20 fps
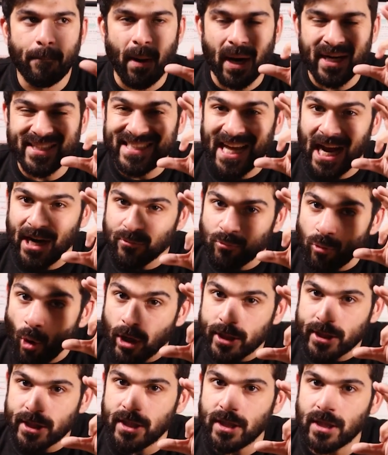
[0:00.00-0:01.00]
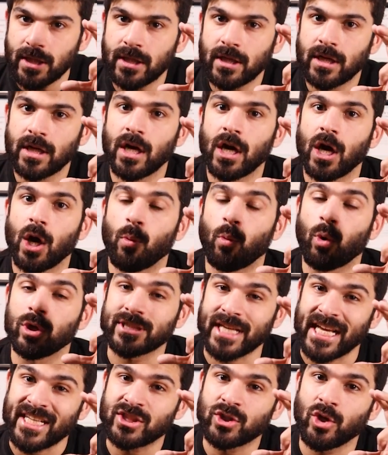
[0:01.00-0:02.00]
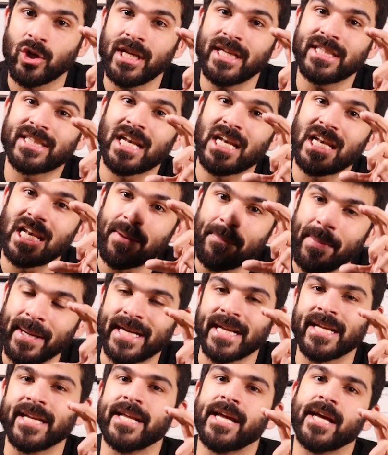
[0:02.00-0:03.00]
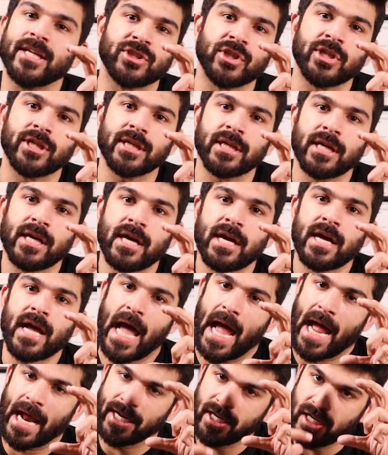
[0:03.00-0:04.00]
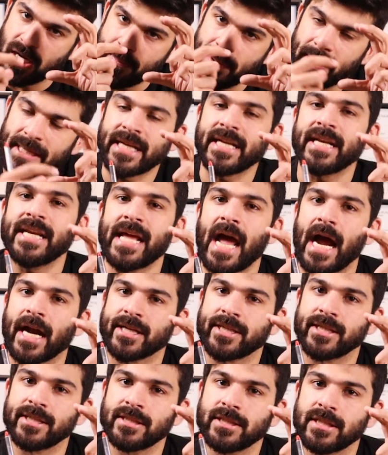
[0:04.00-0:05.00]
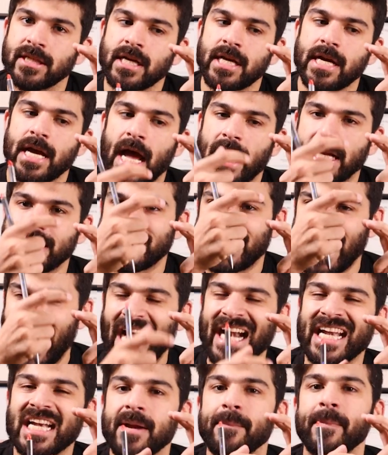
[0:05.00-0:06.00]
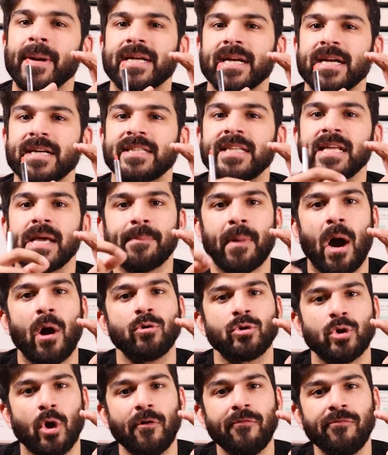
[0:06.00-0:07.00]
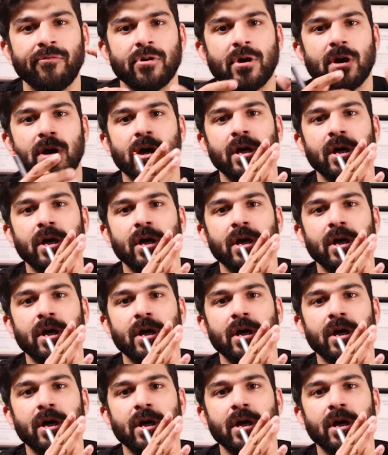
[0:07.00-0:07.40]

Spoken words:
But that water was actually the limiting reagent and limiting reactant, and that limited the amount of